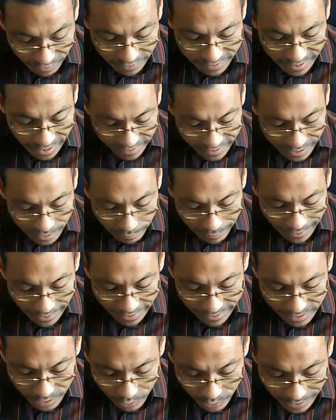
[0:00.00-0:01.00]
of intelligent
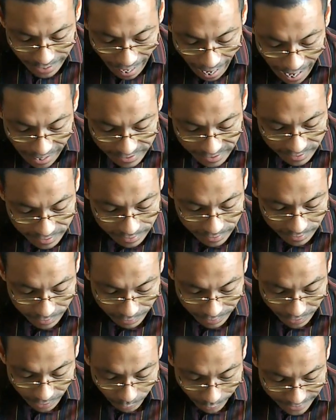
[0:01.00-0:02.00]
beings who could ask
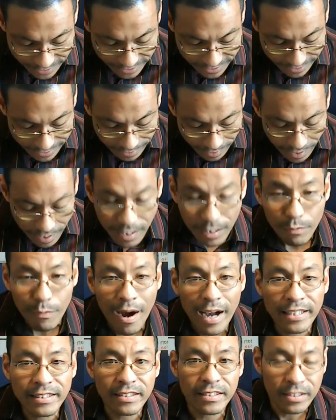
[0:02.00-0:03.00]
the question,
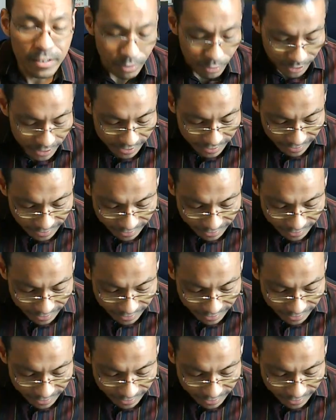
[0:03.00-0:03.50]
why is disorder